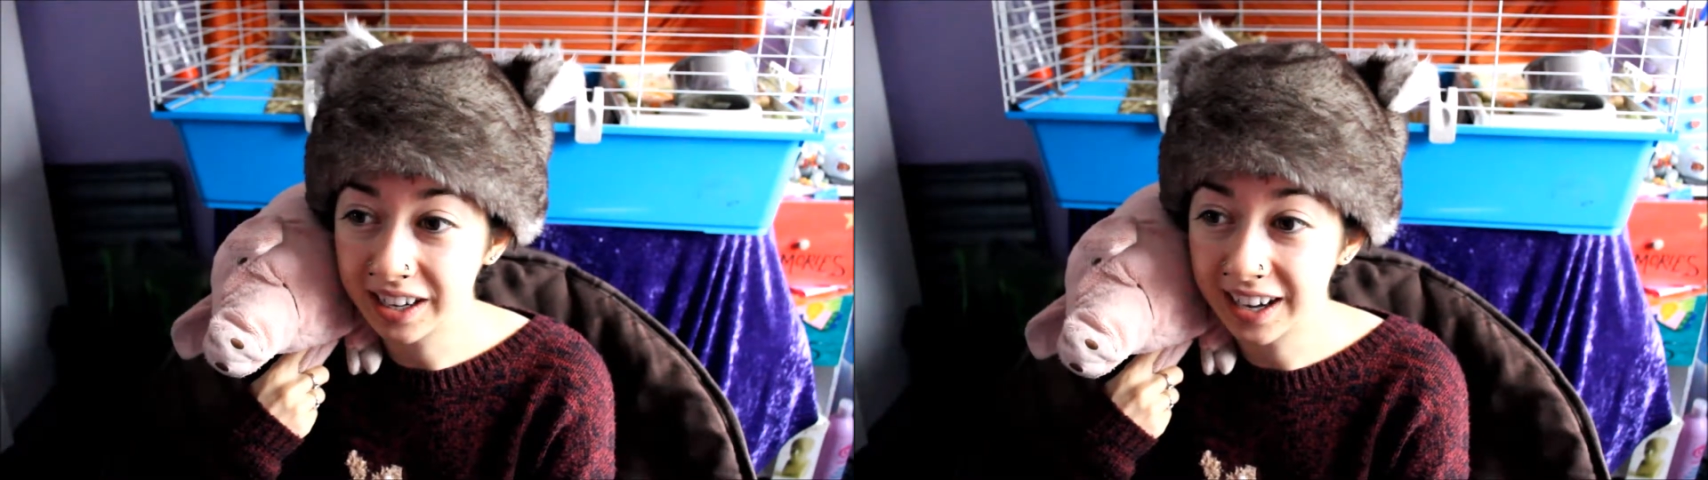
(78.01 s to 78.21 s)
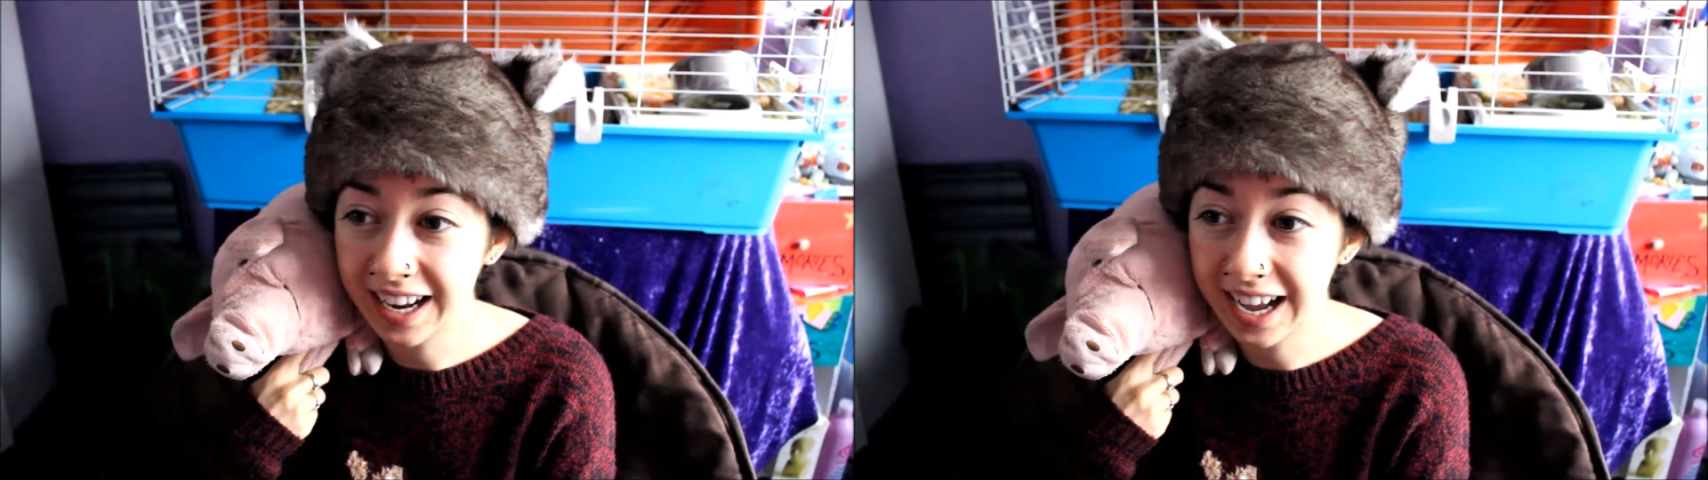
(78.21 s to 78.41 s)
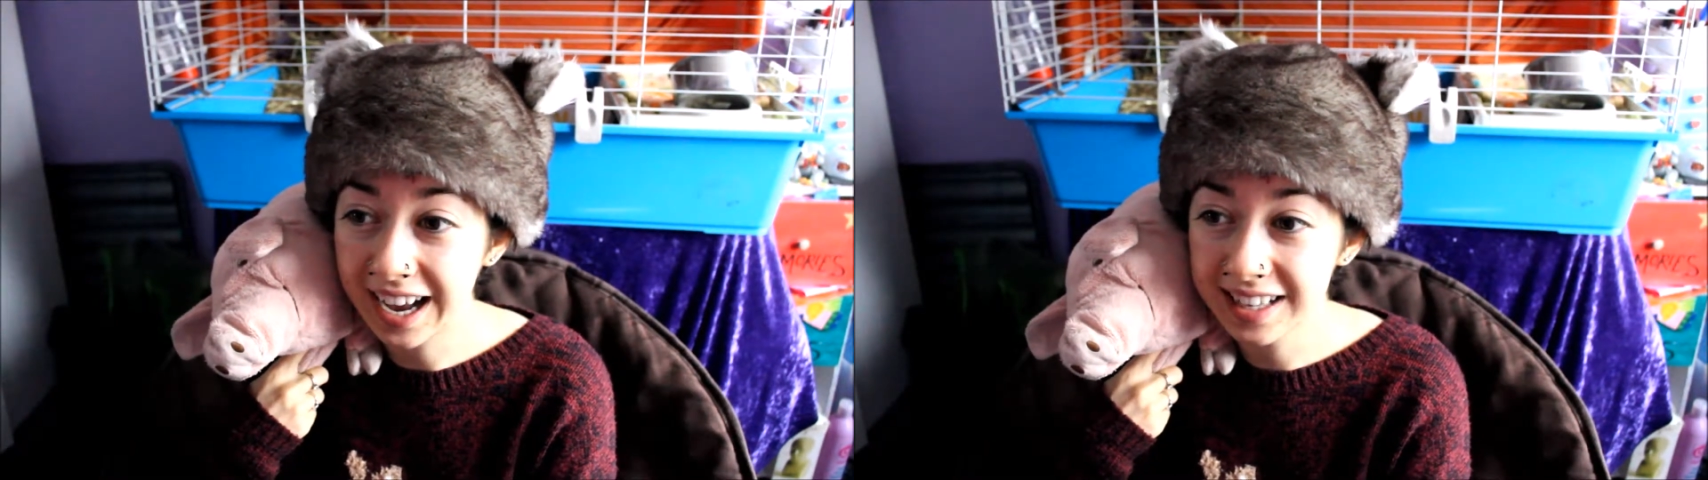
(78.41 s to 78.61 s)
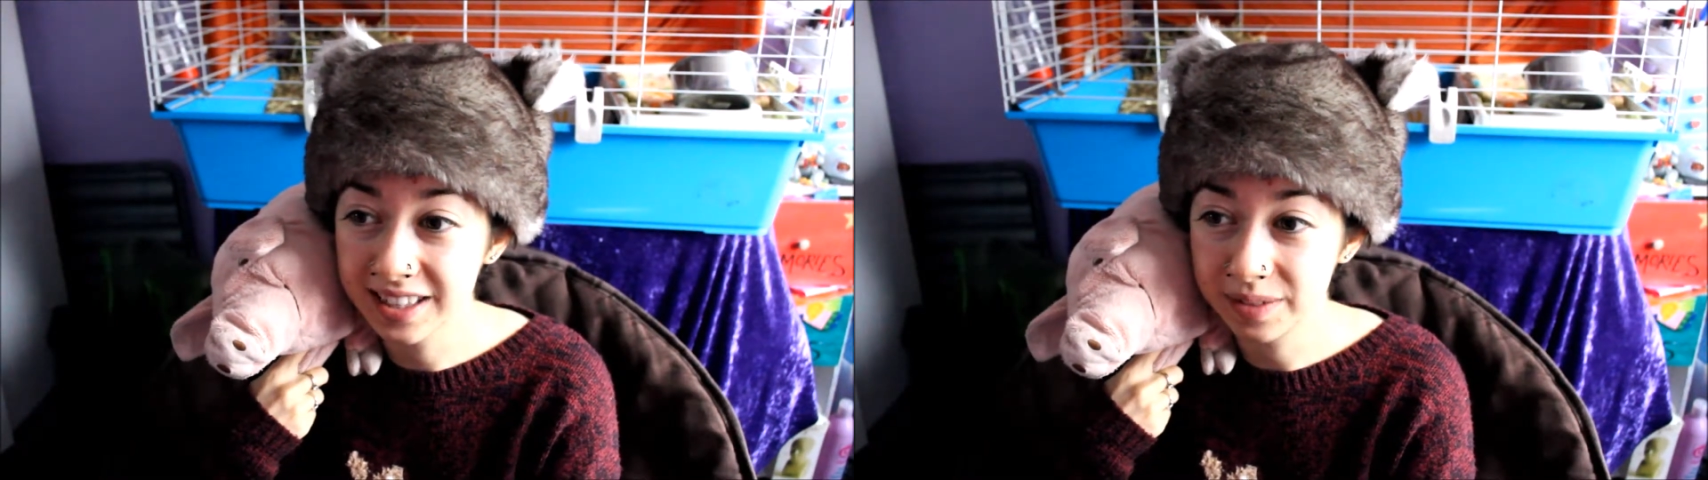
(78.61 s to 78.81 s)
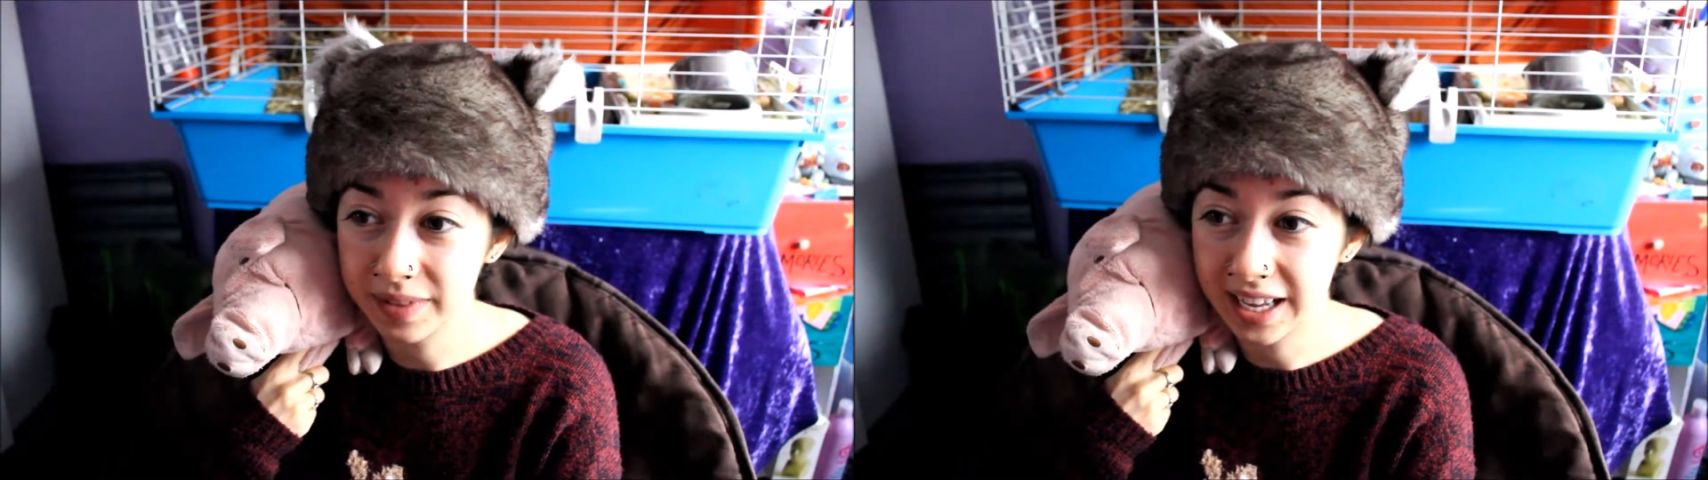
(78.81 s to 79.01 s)
and I
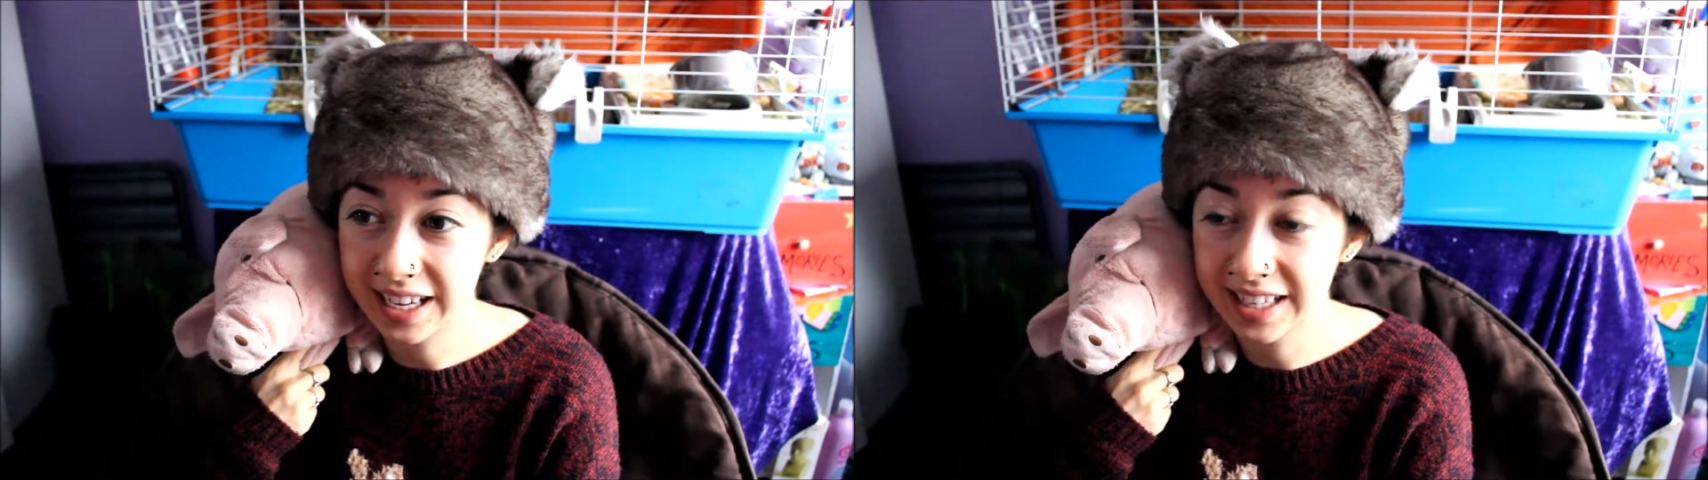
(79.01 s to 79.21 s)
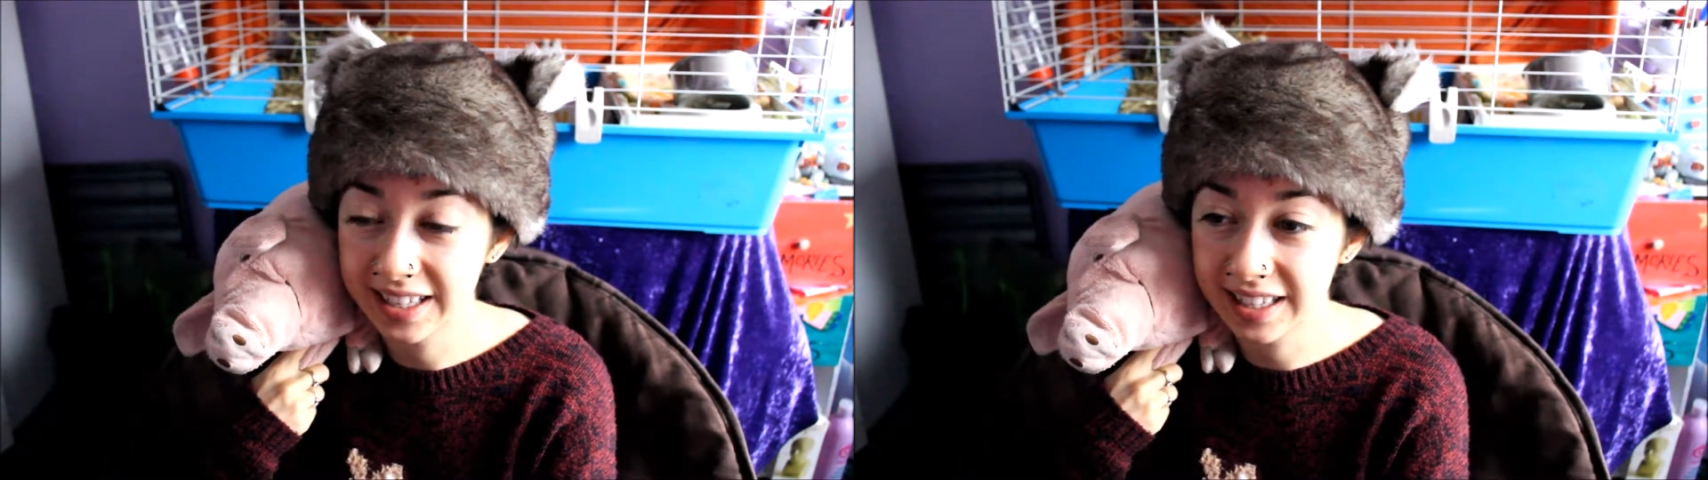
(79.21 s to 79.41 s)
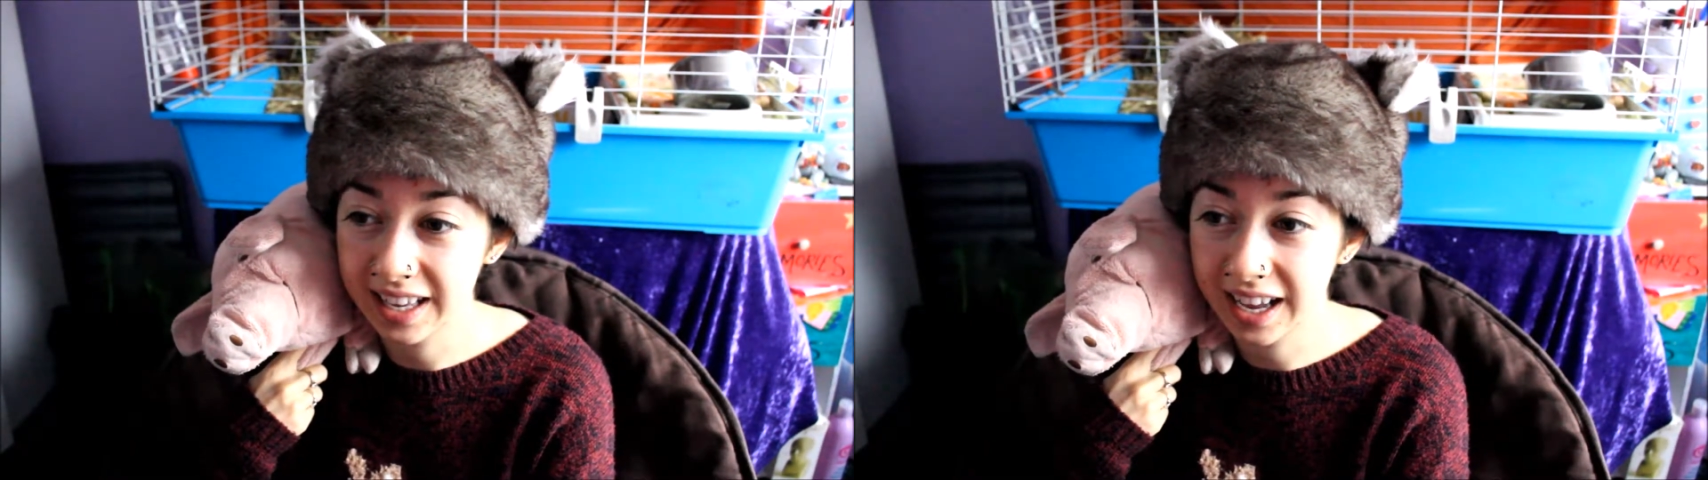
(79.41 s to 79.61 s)
asked them this.